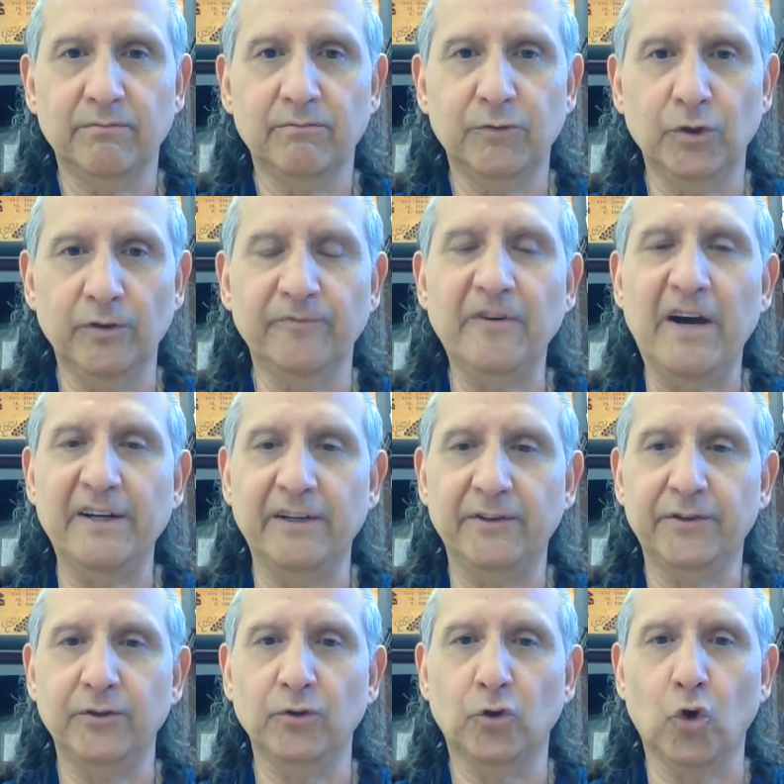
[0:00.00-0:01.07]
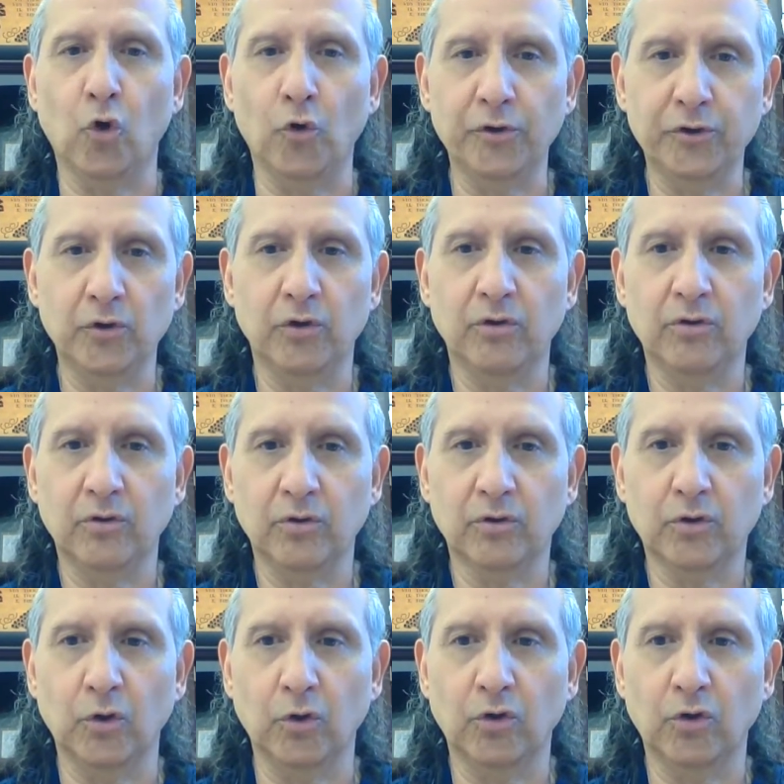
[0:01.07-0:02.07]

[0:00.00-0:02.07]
unified into Koryo or